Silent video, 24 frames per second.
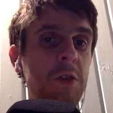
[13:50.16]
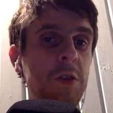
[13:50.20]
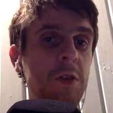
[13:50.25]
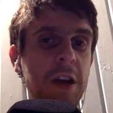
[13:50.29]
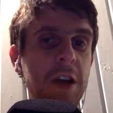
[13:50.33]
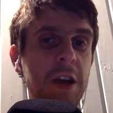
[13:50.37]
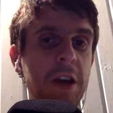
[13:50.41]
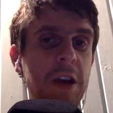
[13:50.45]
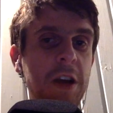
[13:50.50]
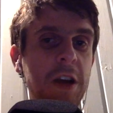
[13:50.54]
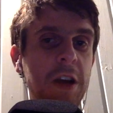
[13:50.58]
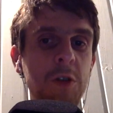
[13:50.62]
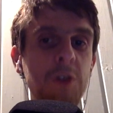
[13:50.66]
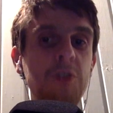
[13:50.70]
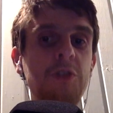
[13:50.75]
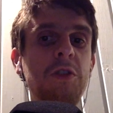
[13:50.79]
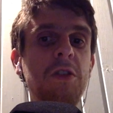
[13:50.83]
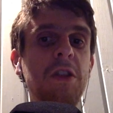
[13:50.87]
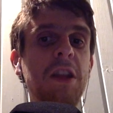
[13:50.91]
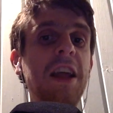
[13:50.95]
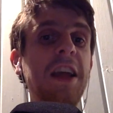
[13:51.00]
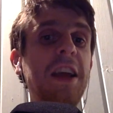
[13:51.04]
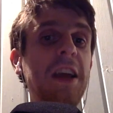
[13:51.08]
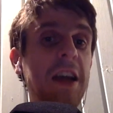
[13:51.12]
organizer,
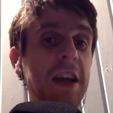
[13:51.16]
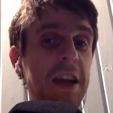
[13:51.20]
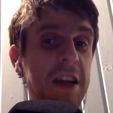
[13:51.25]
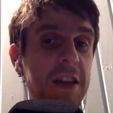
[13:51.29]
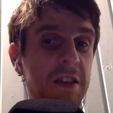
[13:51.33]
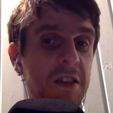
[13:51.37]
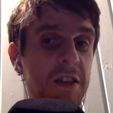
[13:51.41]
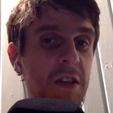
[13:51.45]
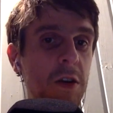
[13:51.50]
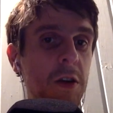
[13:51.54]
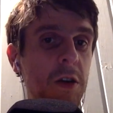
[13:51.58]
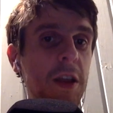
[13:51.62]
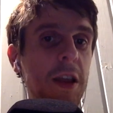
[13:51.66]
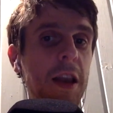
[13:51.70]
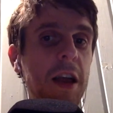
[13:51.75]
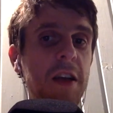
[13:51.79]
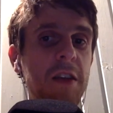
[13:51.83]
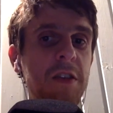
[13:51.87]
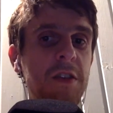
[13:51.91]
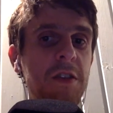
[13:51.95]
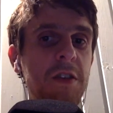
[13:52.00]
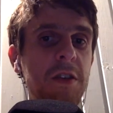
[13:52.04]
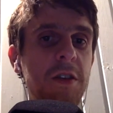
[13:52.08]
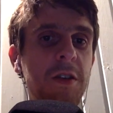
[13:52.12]
just like I had Scotty
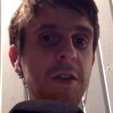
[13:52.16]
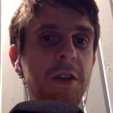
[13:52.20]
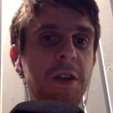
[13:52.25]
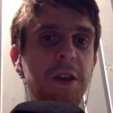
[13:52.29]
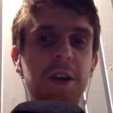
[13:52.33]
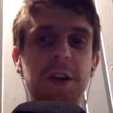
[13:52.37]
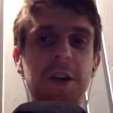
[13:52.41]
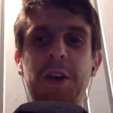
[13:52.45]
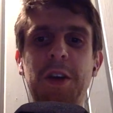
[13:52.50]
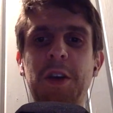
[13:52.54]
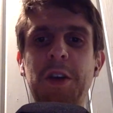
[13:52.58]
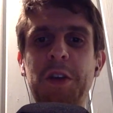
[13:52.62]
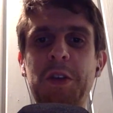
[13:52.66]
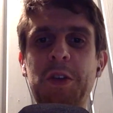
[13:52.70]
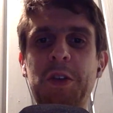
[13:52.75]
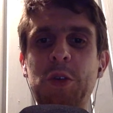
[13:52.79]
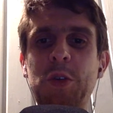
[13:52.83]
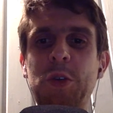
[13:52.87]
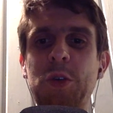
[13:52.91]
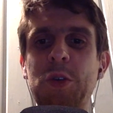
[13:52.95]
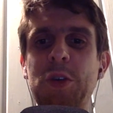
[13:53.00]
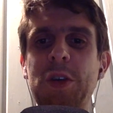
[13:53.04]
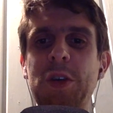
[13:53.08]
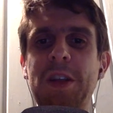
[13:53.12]
last year.
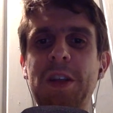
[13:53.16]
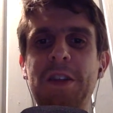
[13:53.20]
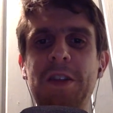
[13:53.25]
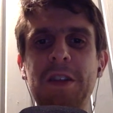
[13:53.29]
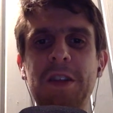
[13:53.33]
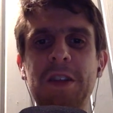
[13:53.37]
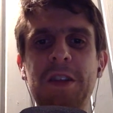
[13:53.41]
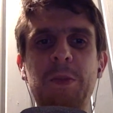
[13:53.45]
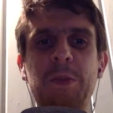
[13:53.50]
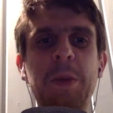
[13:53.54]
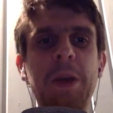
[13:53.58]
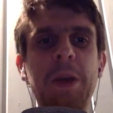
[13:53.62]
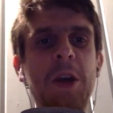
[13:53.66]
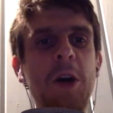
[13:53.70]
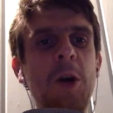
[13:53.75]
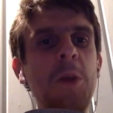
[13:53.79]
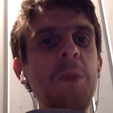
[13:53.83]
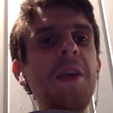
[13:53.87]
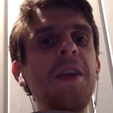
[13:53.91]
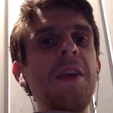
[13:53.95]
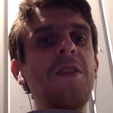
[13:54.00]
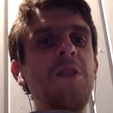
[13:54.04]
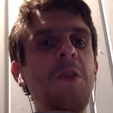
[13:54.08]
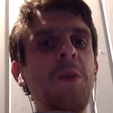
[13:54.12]
So it's it's
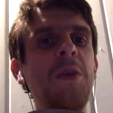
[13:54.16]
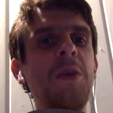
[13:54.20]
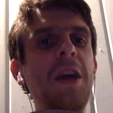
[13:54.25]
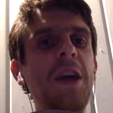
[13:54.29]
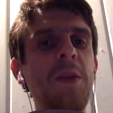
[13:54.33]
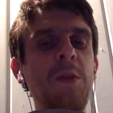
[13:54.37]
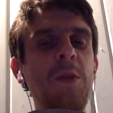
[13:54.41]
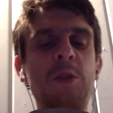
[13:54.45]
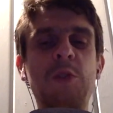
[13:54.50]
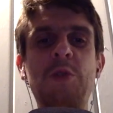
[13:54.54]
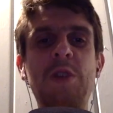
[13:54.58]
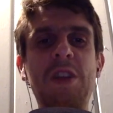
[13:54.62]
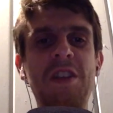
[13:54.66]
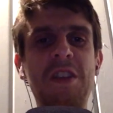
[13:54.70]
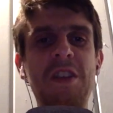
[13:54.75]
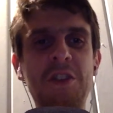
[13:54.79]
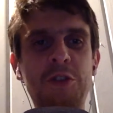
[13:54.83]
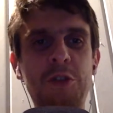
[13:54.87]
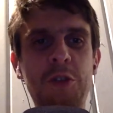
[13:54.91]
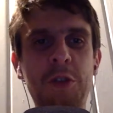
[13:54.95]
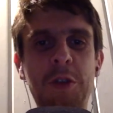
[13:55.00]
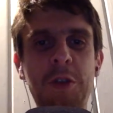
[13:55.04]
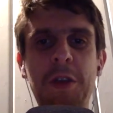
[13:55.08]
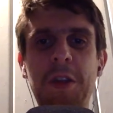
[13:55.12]
becoming some kind of a
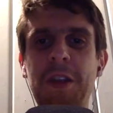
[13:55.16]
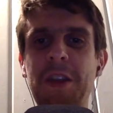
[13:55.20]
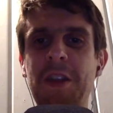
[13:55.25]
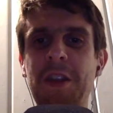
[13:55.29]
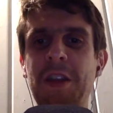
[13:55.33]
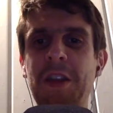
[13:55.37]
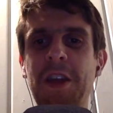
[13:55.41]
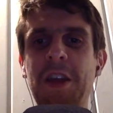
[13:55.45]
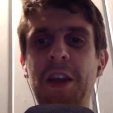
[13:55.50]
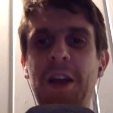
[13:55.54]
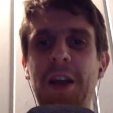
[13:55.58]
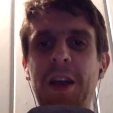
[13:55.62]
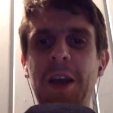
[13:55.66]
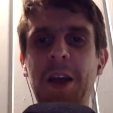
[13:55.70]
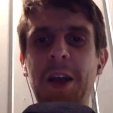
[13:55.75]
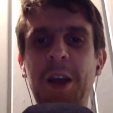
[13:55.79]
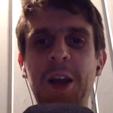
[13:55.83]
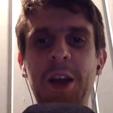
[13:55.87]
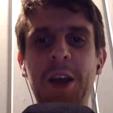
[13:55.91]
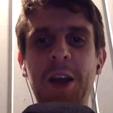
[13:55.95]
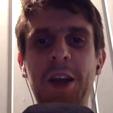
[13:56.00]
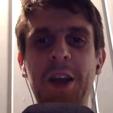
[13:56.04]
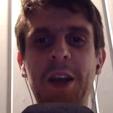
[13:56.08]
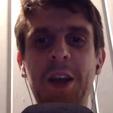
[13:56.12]
tradition that I
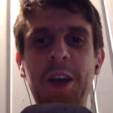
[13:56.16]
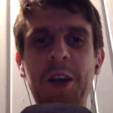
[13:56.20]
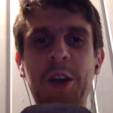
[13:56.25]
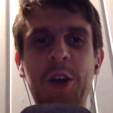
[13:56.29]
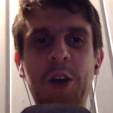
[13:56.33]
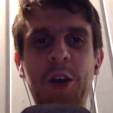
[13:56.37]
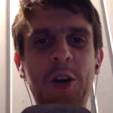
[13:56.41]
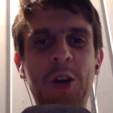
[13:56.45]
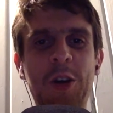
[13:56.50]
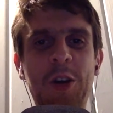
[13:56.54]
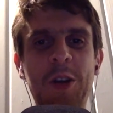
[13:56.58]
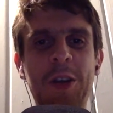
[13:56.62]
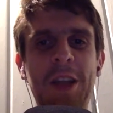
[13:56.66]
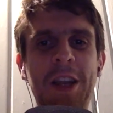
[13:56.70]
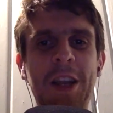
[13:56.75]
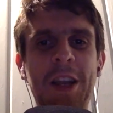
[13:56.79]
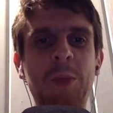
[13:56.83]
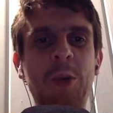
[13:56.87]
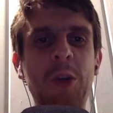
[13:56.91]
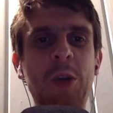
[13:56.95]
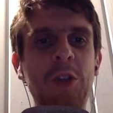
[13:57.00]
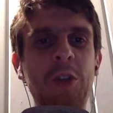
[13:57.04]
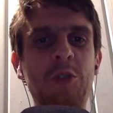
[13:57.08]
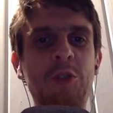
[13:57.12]
that
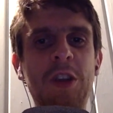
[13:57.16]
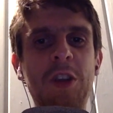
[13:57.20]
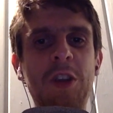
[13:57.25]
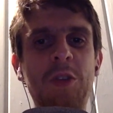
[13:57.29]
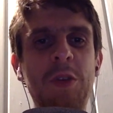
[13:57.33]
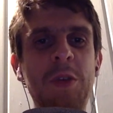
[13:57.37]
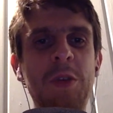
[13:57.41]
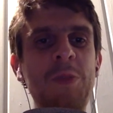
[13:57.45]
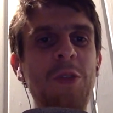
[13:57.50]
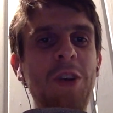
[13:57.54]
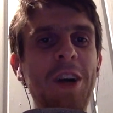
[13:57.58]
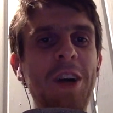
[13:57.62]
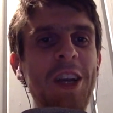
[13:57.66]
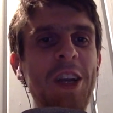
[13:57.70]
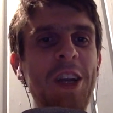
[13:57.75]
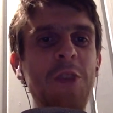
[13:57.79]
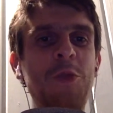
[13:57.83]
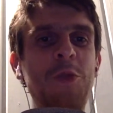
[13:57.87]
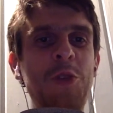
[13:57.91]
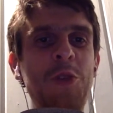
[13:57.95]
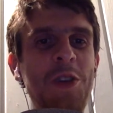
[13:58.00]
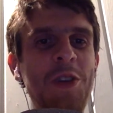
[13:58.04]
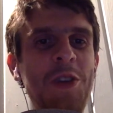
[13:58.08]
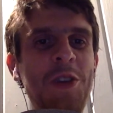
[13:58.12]
I'm gonna try to invite
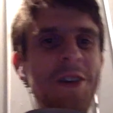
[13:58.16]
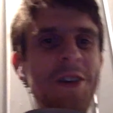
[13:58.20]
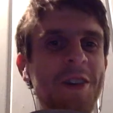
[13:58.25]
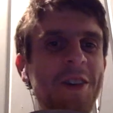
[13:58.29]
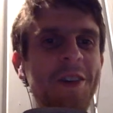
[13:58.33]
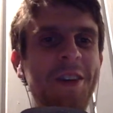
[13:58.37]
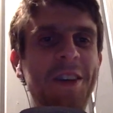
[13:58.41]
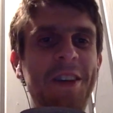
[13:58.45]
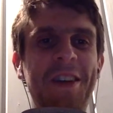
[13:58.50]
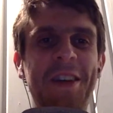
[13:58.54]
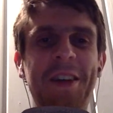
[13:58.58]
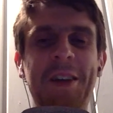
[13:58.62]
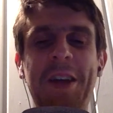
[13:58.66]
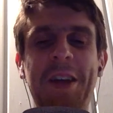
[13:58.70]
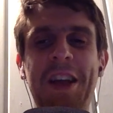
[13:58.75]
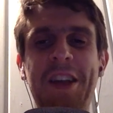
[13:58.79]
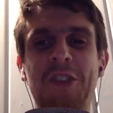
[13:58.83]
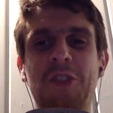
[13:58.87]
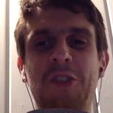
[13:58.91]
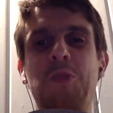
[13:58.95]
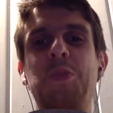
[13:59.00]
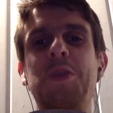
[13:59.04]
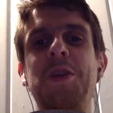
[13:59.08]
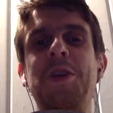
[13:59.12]
every year as
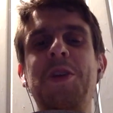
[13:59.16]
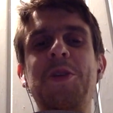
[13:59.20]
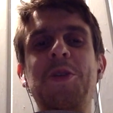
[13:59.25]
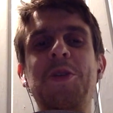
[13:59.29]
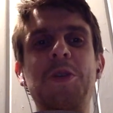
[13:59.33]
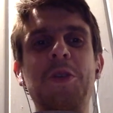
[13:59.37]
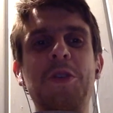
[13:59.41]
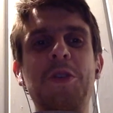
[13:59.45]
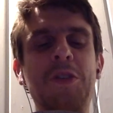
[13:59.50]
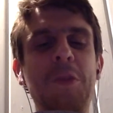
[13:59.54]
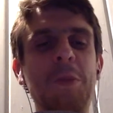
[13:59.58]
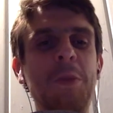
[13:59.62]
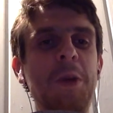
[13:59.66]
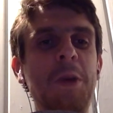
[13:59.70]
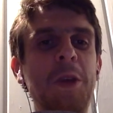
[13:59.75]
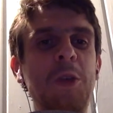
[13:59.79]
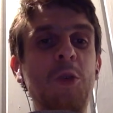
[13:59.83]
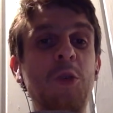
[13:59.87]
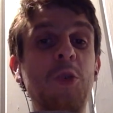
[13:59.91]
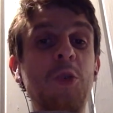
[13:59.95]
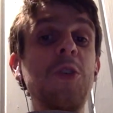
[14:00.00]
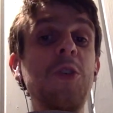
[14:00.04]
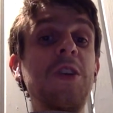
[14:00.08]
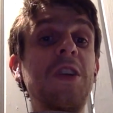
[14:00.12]
a speaker, somebody
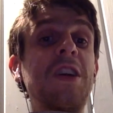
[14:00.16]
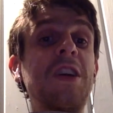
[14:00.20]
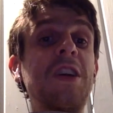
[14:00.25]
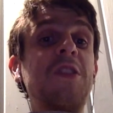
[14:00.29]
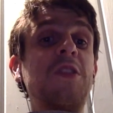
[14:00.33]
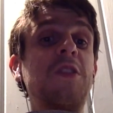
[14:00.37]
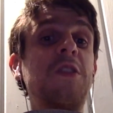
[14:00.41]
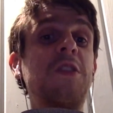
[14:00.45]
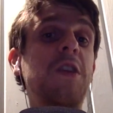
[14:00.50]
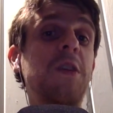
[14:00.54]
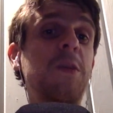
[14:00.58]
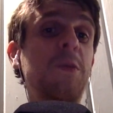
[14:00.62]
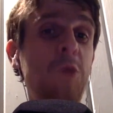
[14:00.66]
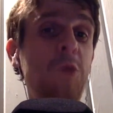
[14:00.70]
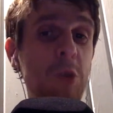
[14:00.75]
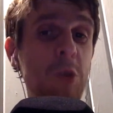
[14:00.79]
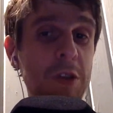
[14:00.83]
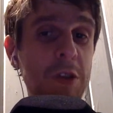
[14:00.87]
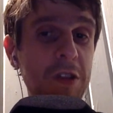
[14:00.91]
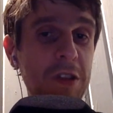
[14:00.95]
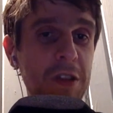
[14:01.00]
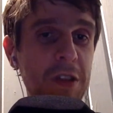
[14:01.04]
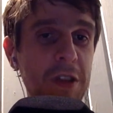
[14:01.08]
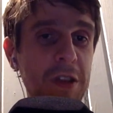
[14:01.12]
who organizes a
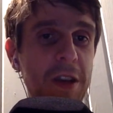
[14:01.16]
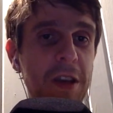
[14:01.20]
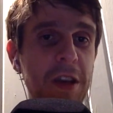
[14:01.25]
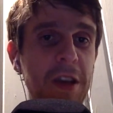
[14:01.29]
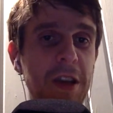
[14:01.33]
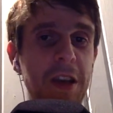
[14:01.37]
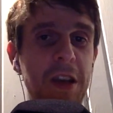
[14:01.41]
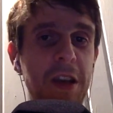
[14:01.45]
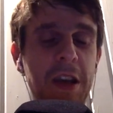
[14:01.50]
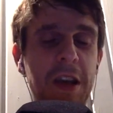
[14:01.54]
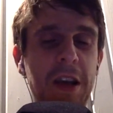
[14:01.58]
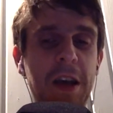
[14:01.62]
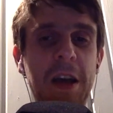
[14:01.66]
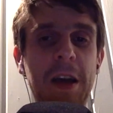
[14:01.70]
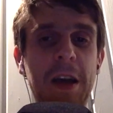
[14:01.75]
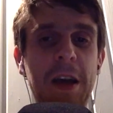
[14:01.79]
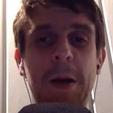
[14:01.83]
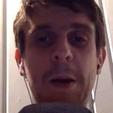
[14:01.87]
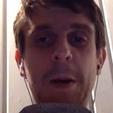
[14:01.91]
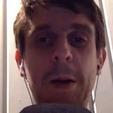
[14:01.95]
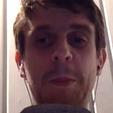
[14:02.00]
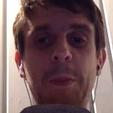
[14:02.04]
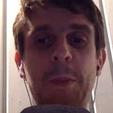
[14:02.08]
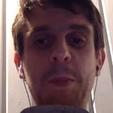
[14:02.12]
conference.
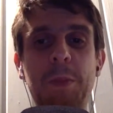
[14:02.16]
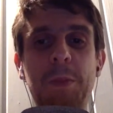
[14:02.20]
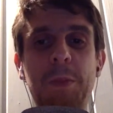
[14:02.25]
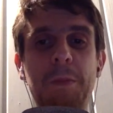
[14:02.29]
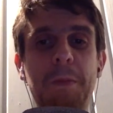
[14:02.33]
Um, I